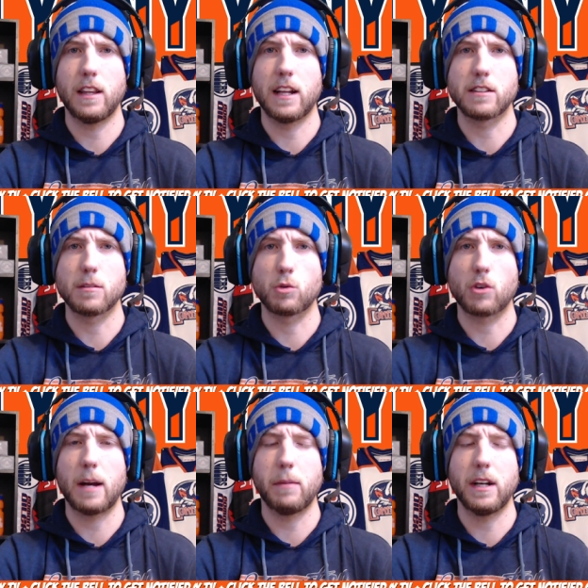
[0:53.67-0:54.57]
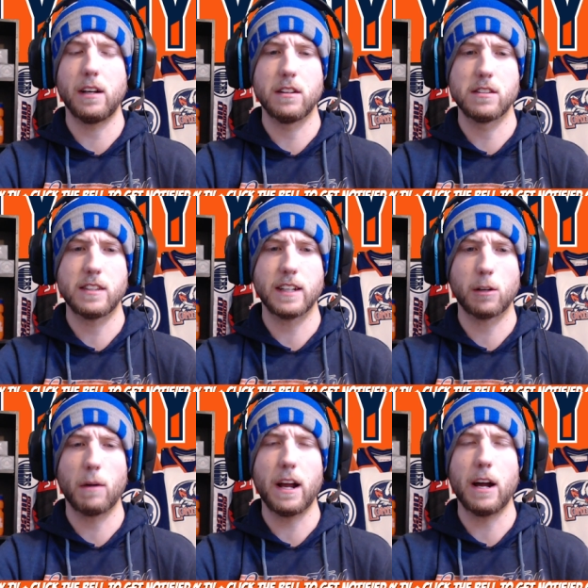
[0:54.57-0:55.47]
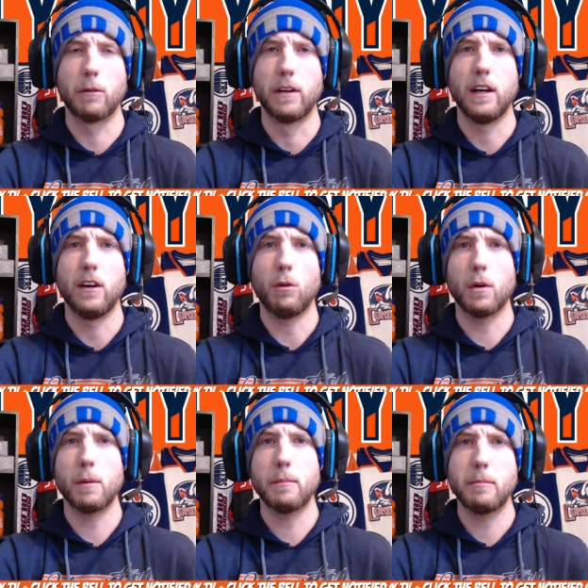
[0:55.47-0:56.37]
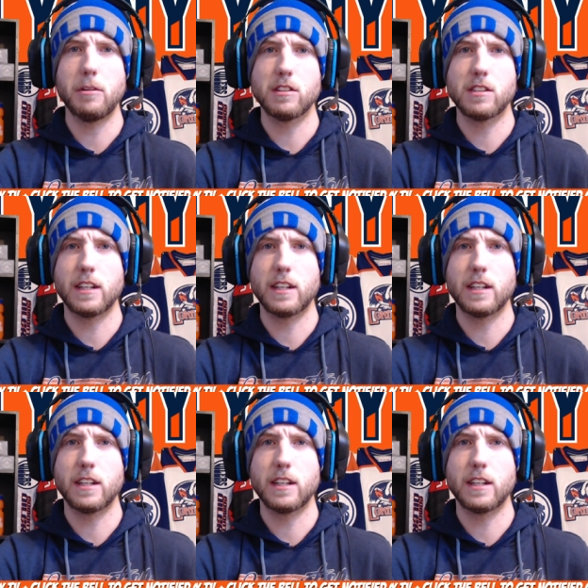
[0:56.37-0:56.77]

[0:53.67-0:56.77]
that subscribe button and sticking around. Or maybe just sticking